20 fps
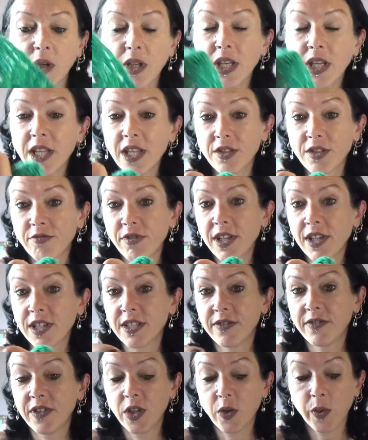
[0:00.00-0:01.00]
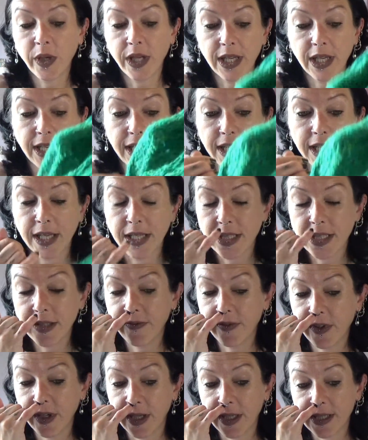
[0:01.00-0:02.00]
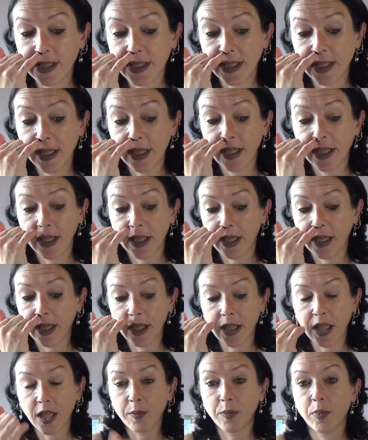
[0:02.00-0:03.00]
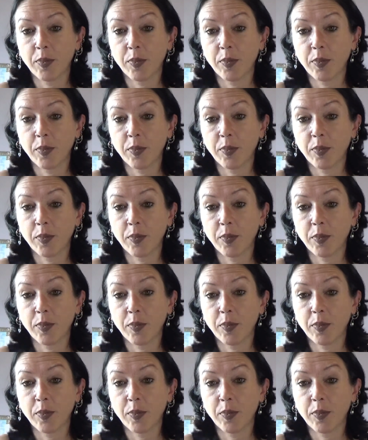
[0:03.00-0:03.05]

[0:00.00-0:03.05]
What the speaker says: knit this relatively quickly and I didn't realise at that